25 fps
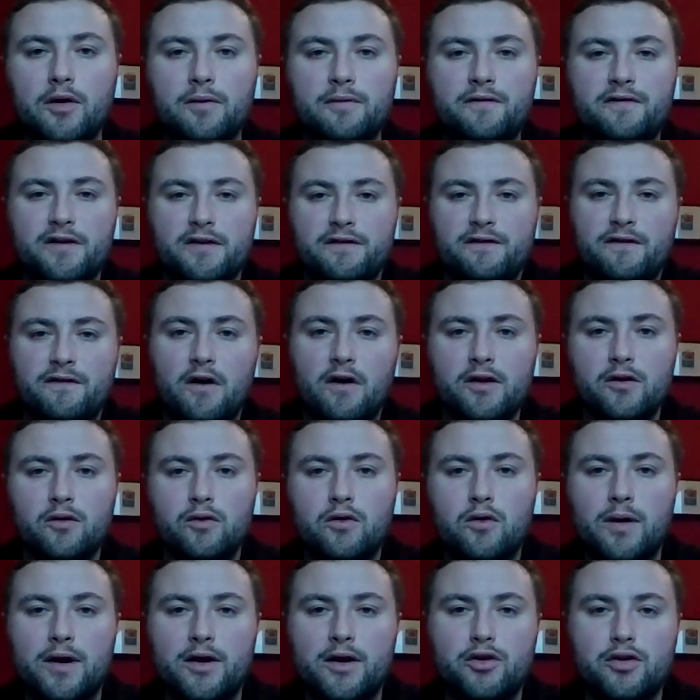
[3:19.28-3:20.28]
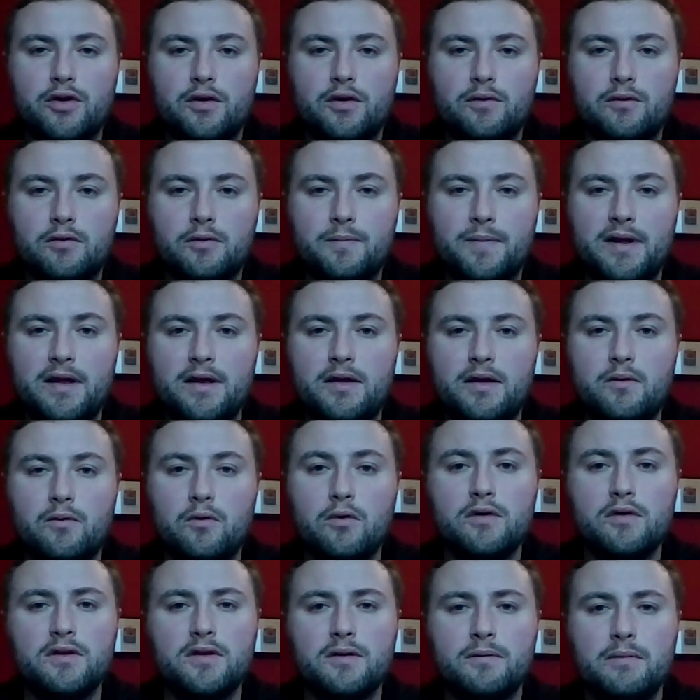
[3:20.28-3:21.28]
Tom, for the final question, it would be,
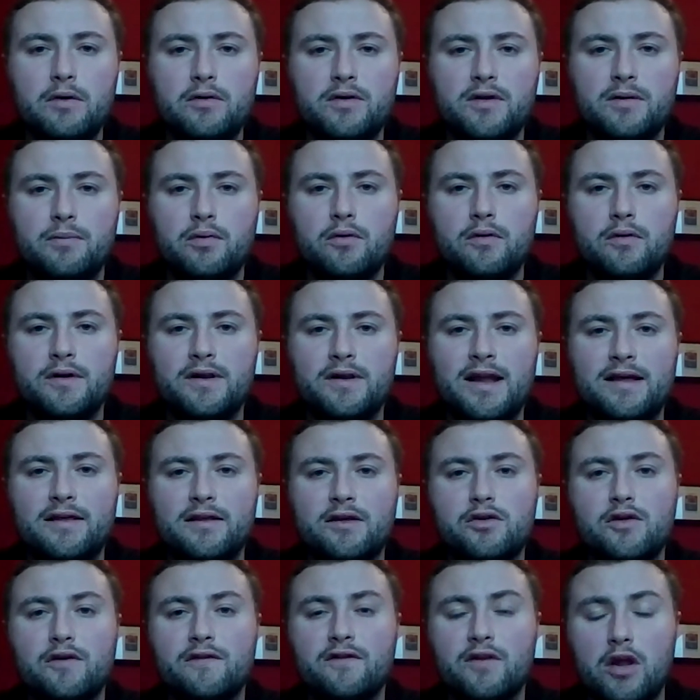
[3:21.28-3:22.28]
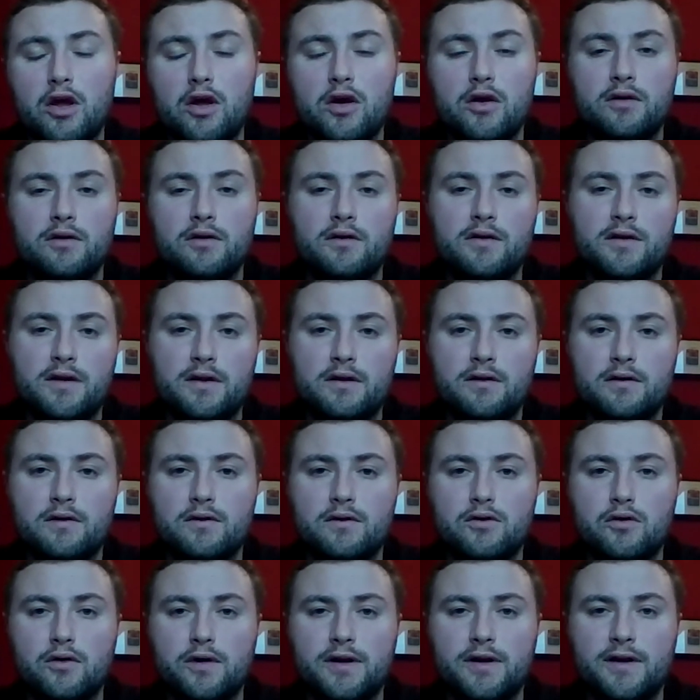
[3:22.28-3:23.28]
what's the most important lesson you've learned
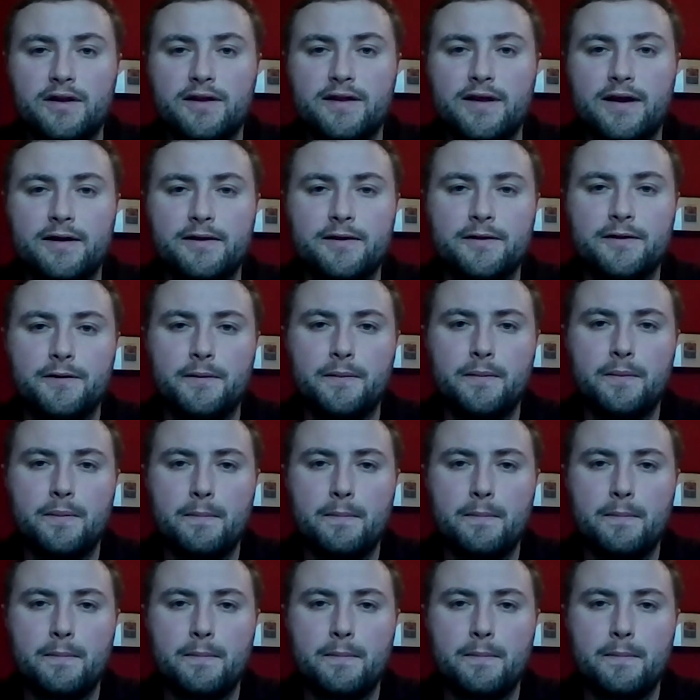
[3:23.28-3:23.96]
since joining the sector?